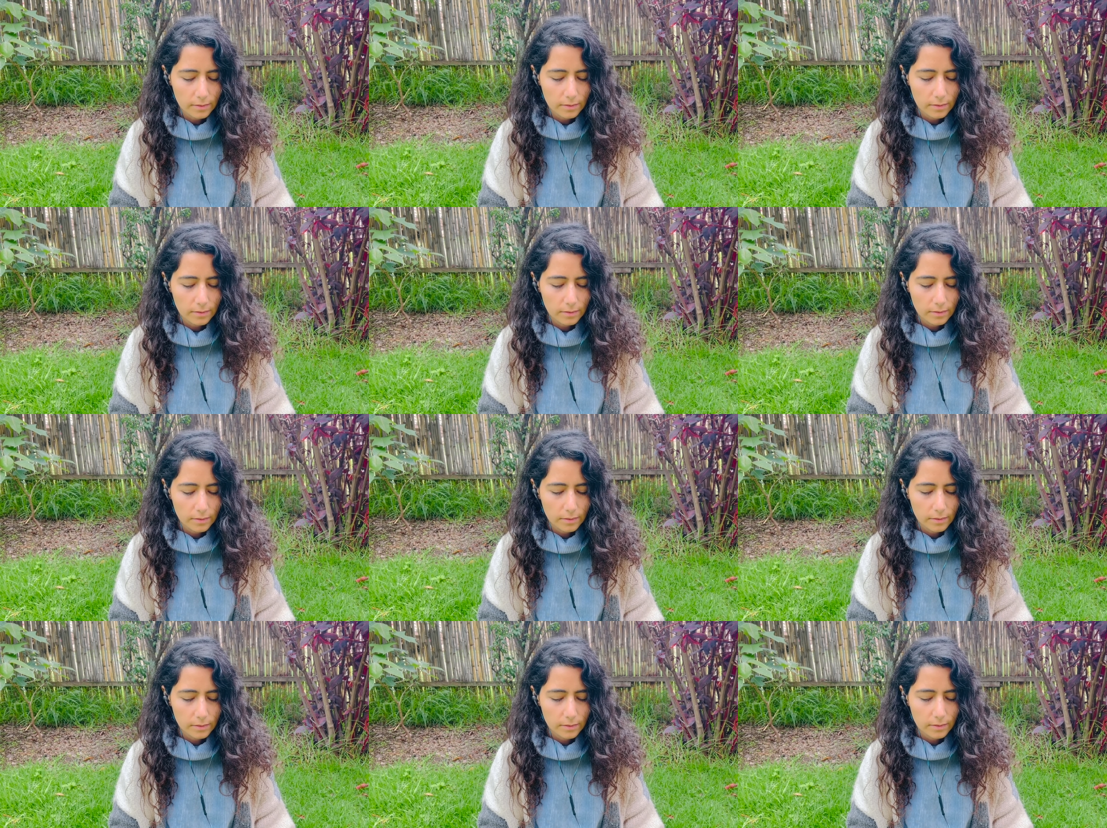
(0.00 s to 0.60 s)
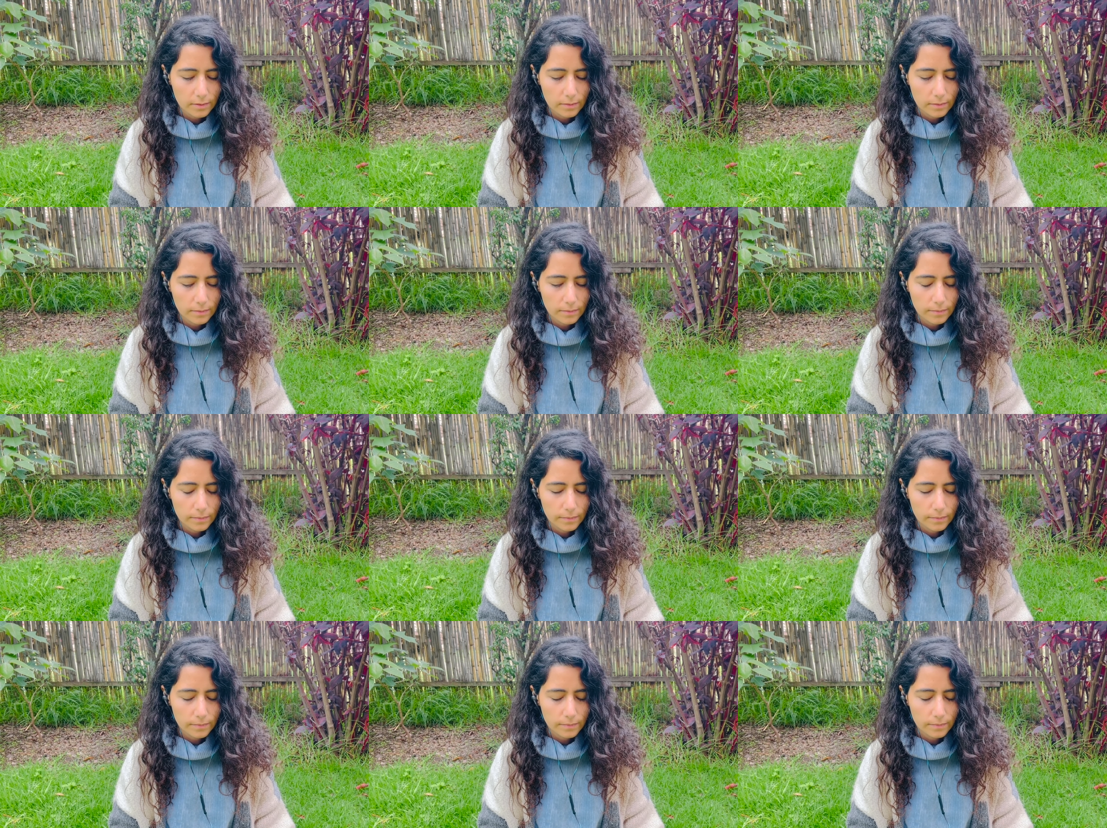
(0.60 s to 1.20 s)

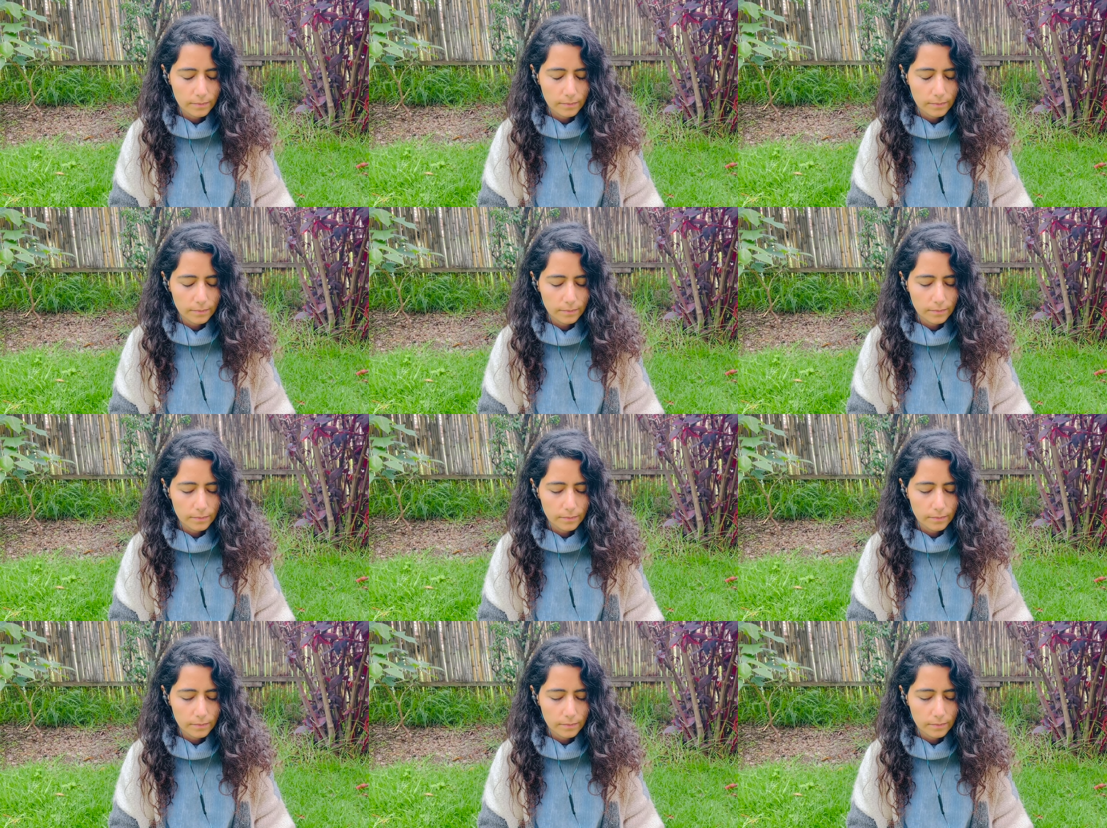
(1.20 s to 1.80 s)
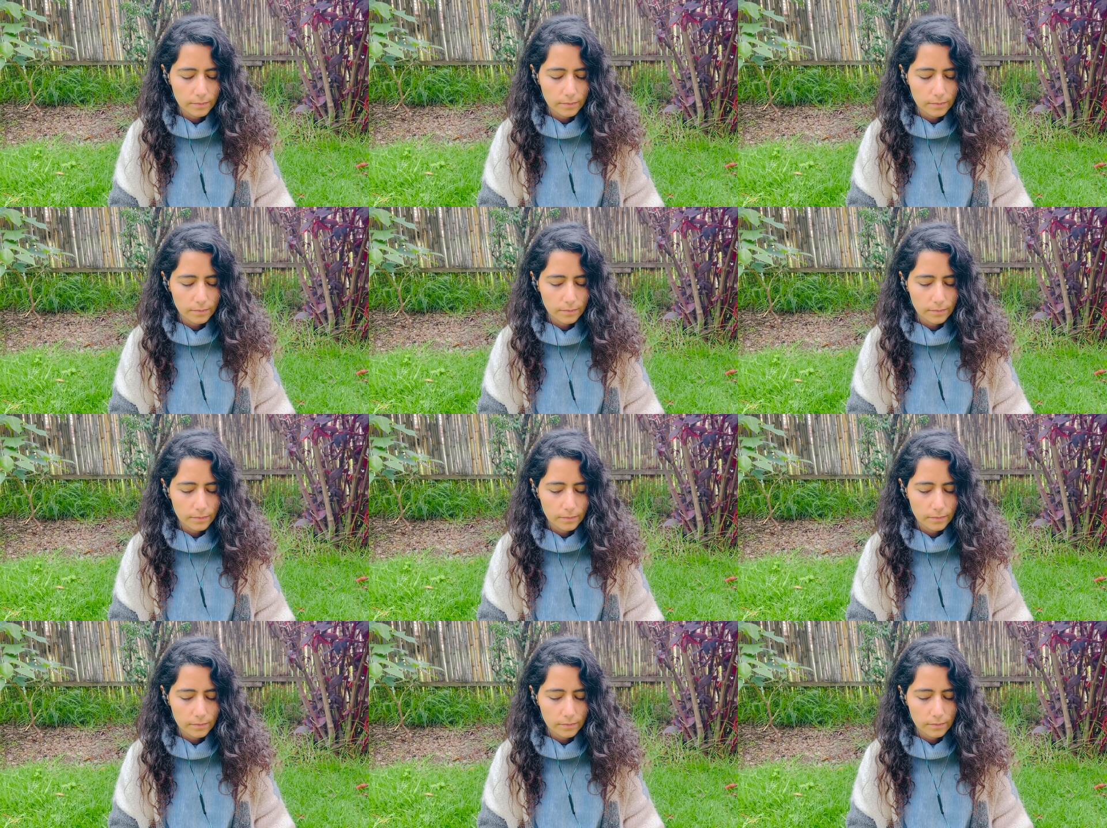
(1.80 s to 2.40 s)

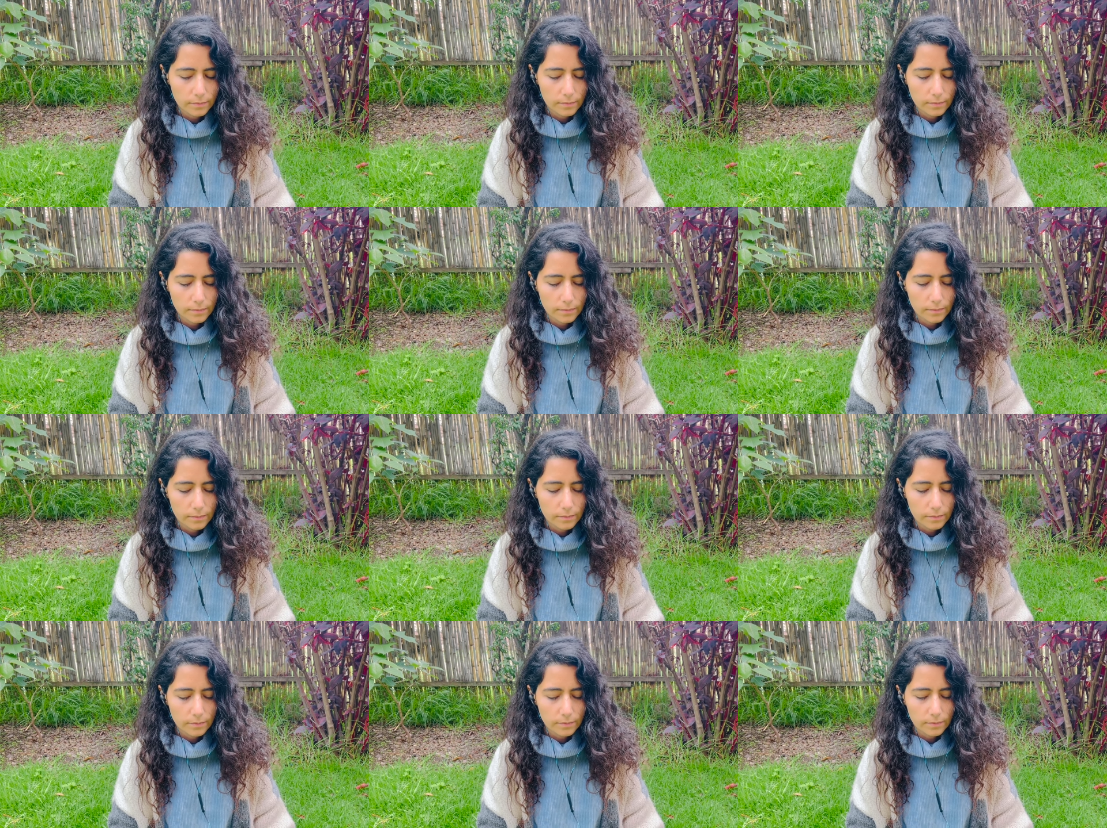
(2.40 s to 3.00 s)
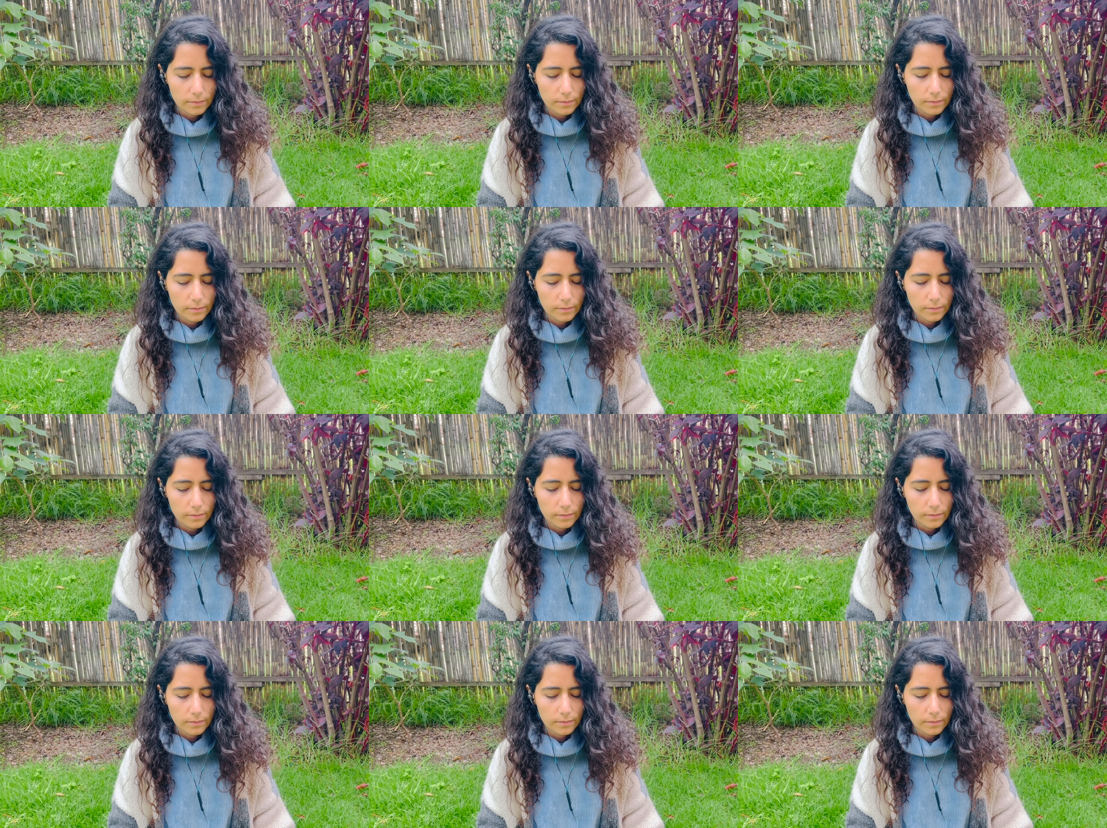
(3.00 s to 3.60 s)

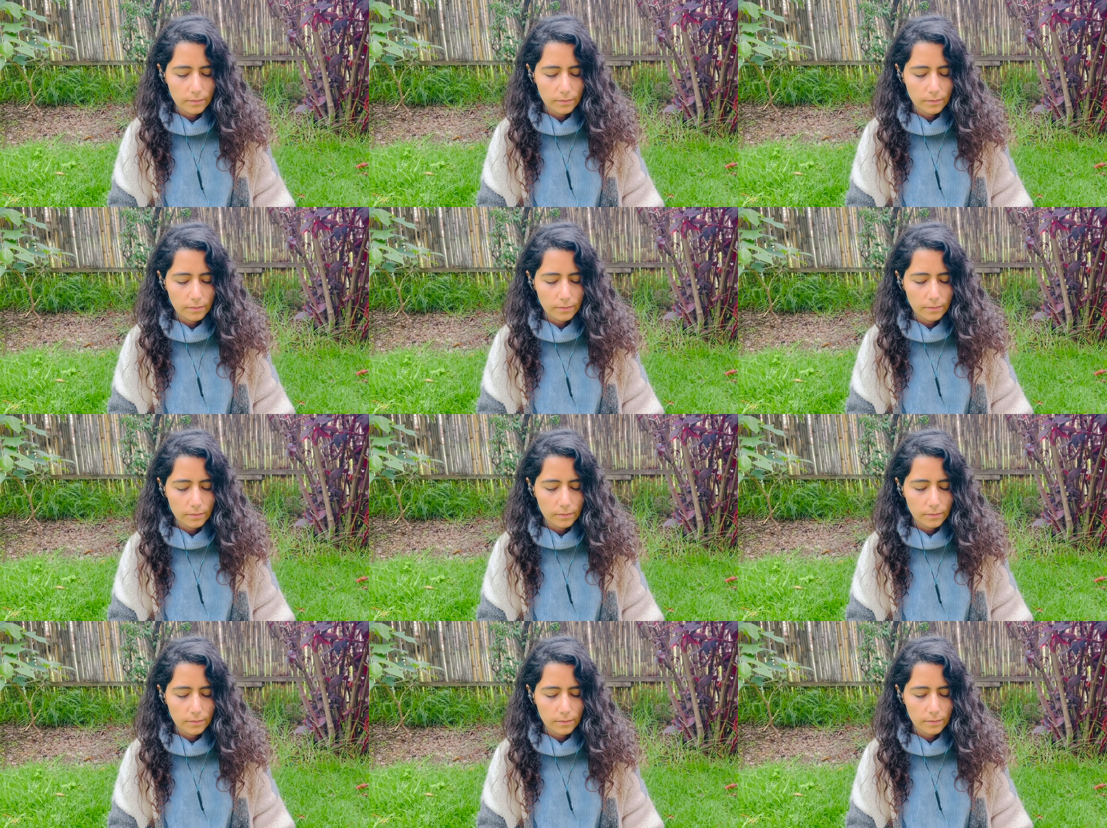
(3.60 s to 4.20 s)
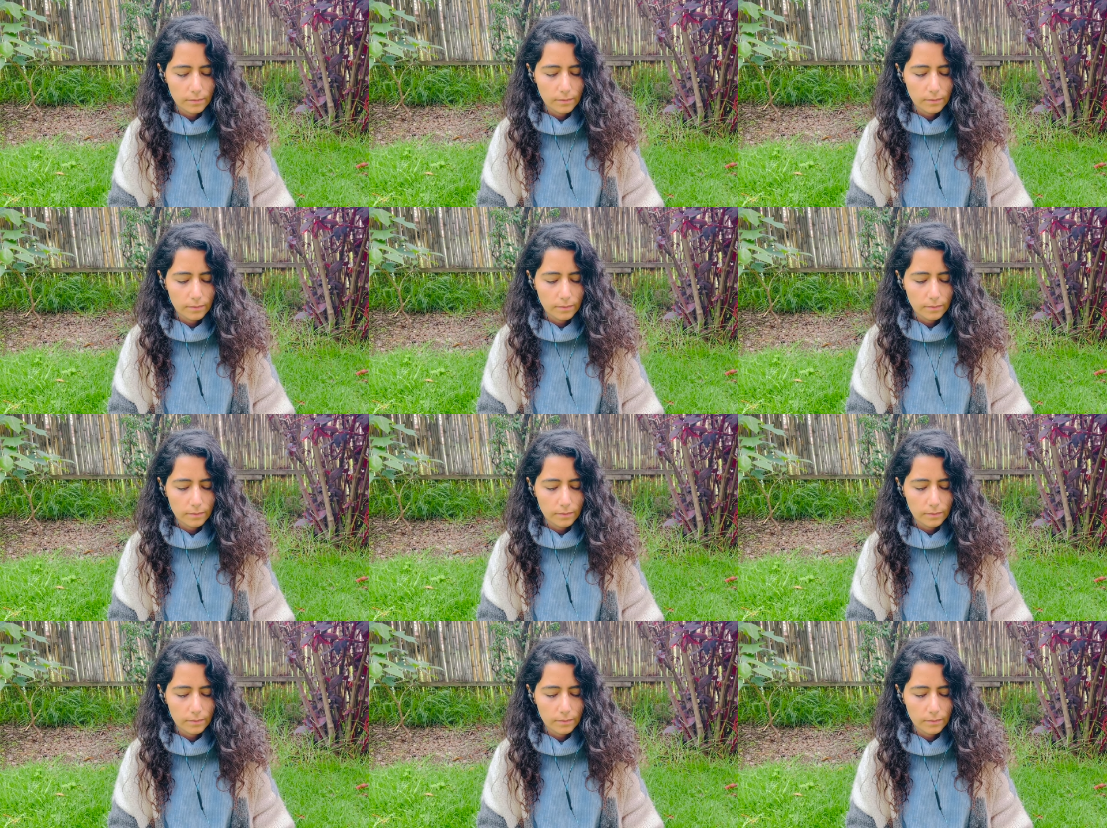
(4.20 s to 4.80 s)
No one is speaking in this clip.